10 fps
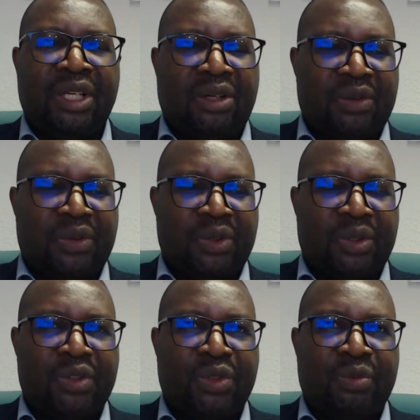
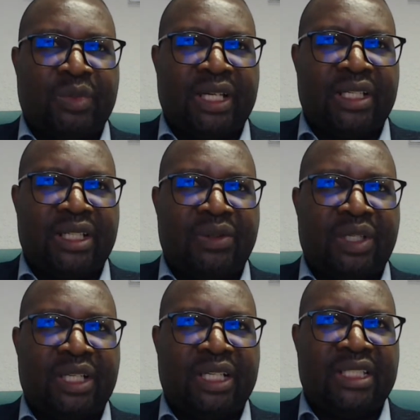Although, to my
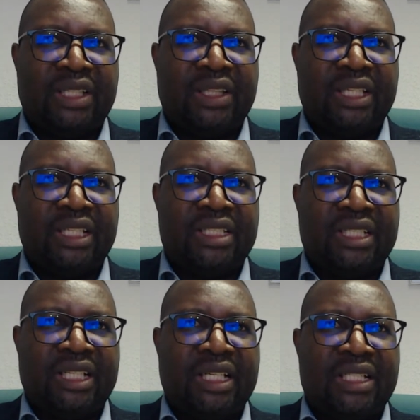recollection, there is
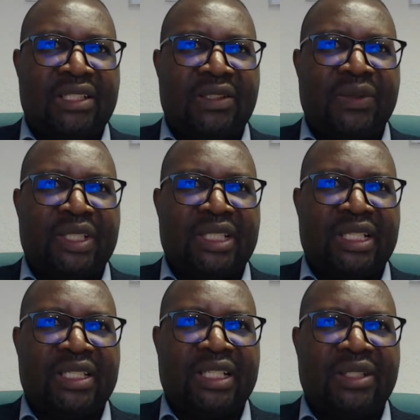a case law which
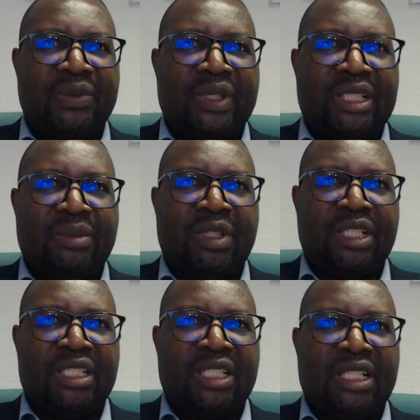says that where
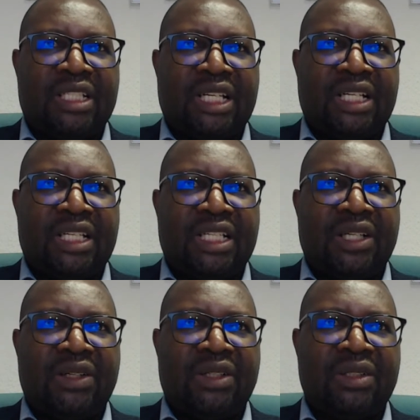someone has had
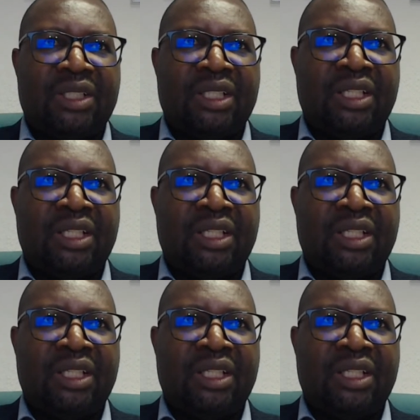legal